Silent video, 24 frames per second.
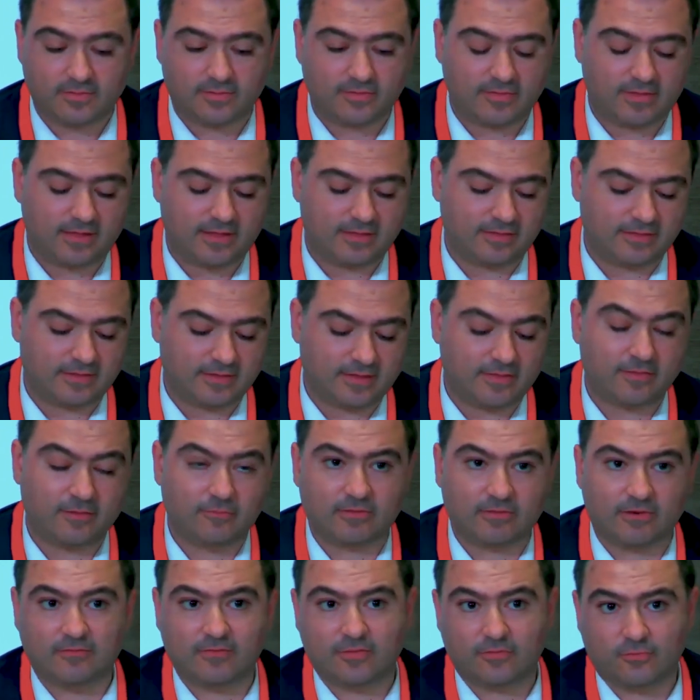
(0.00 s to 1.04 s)
that the
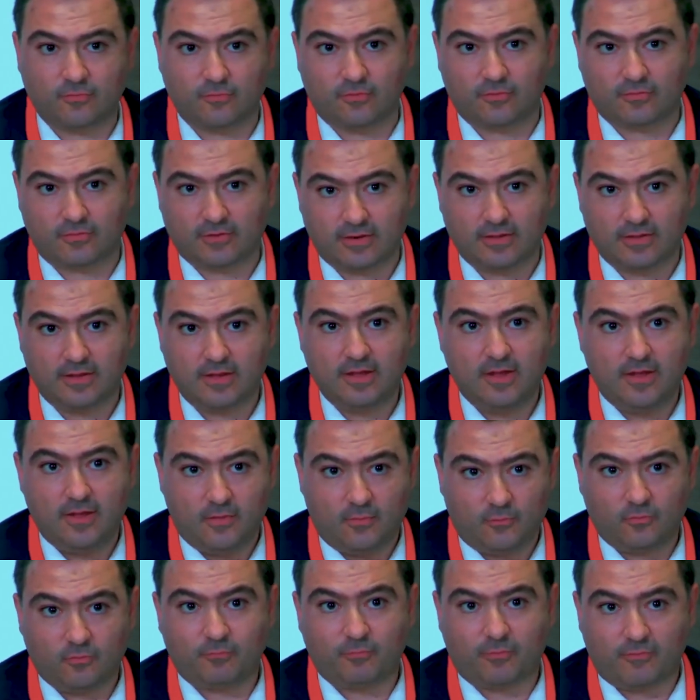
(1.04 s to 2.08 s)
ultra-vires doctrine
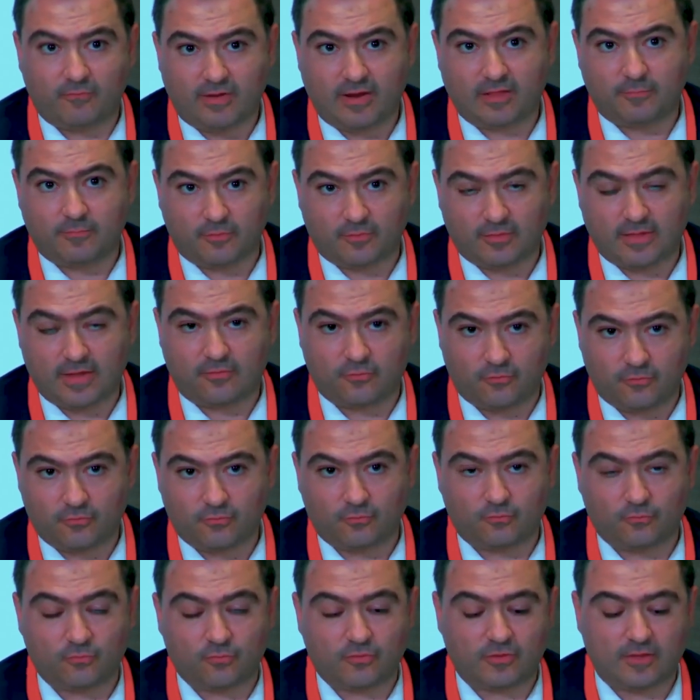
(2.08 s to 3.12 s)
could provide protection
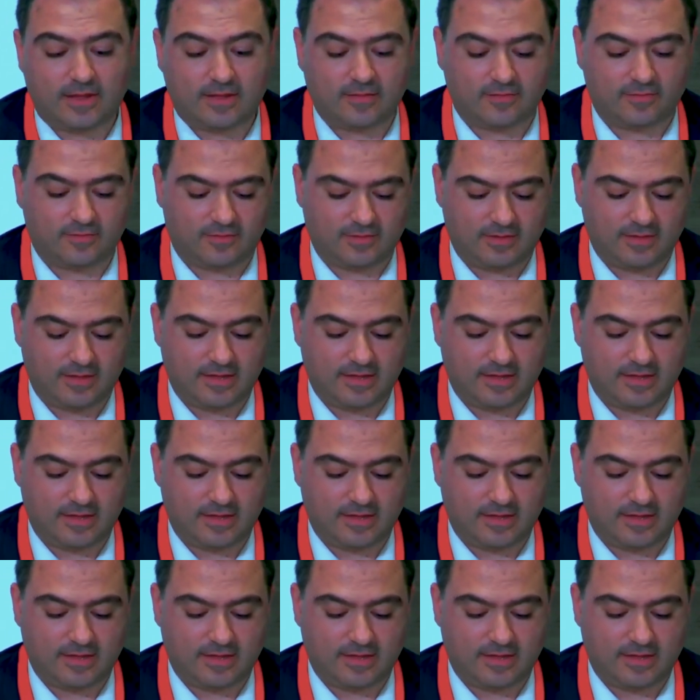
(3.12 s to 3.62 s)
to such